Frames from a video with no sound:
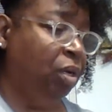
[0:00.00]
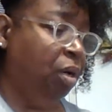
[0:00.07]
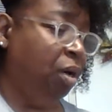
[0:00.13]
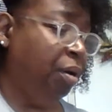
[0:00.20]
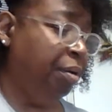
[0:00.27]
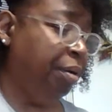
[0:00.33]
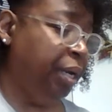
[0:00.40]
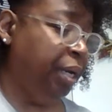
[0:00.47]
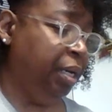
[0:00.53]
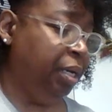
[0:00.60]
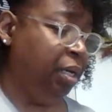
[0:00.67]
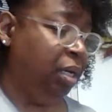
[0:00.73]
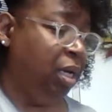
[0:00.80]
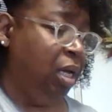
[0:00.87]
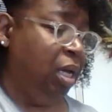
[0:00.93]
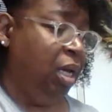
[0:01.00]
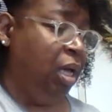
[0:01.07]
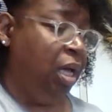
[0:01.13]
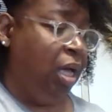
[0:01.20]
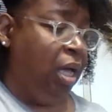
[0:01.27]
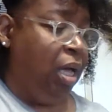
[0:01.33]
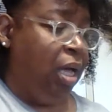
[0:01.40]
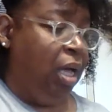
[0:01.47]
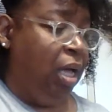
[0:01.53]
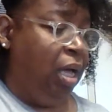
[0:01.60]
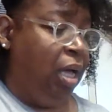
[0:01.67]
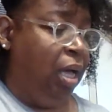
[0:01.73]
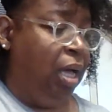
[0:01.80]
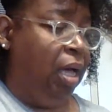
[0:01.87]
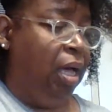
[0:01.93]
All right.
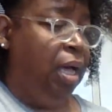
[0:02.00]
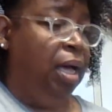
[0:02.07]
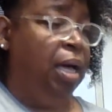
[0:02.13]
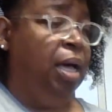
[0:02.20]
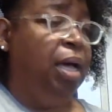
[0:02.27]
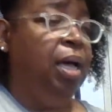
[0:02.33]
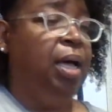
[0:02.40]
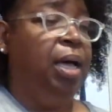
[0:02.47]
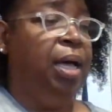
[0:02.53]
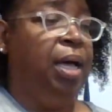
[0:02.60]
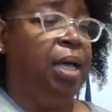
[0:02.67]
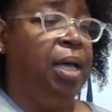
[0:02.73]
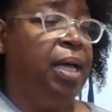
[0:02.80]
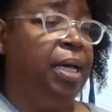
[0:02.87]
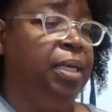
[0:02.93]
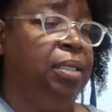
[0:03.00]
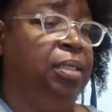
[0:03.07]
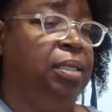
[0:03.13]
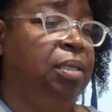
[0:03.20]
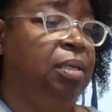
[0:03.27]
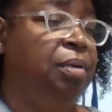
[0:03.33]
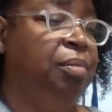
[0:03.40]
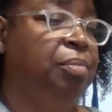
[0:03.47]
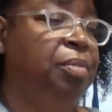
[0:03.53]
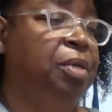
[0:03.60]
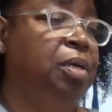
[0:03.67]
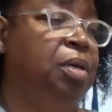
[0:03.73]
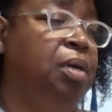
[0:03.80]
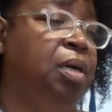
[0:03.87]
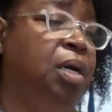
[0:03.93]
Uh, I got some
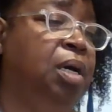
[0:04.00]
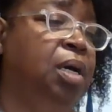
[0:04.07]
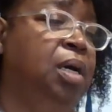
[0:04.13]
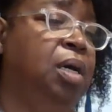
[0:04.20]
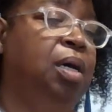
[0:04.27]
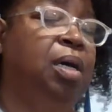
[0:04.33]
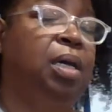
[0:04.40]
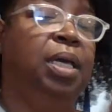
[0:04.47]
uh,